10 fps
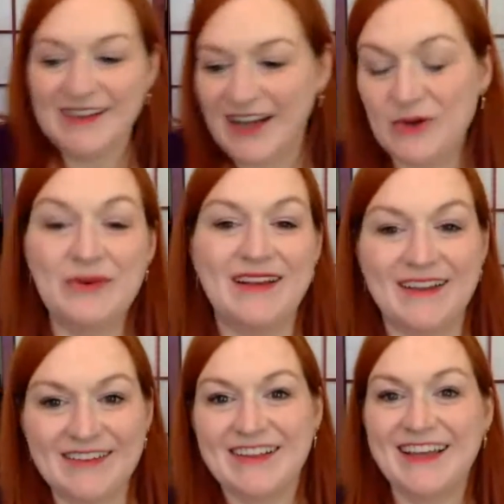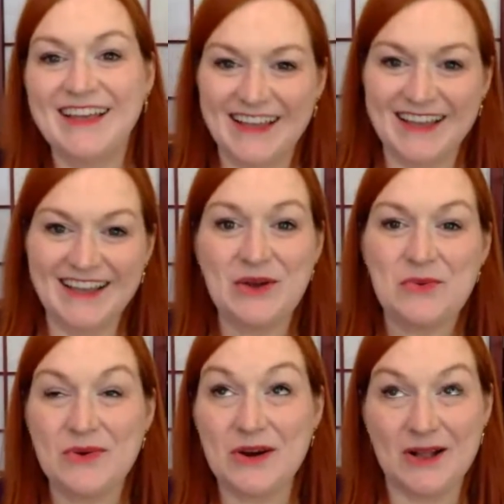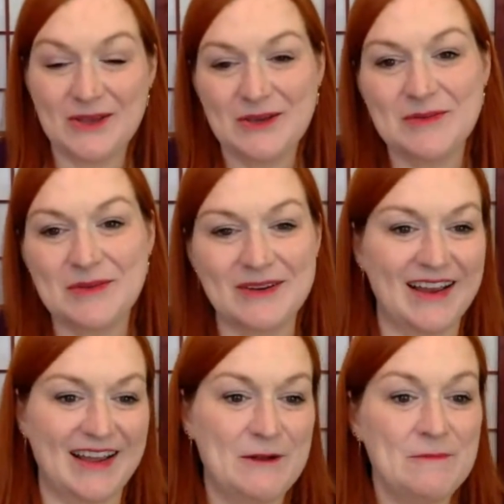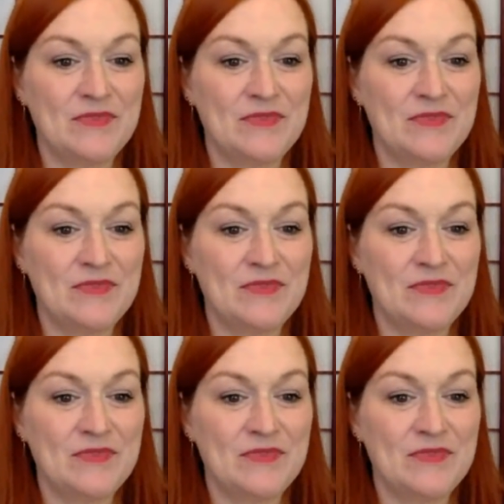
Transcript: Oh, well, we're all human, right?